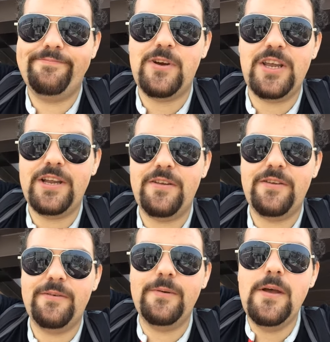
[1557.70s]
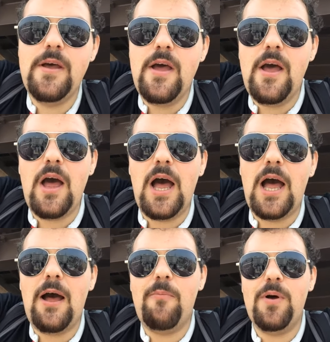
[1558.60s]
what are you going to do?
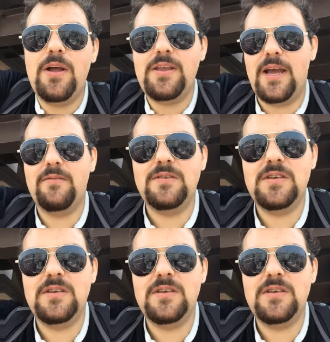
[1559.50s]
Uh, but yeah,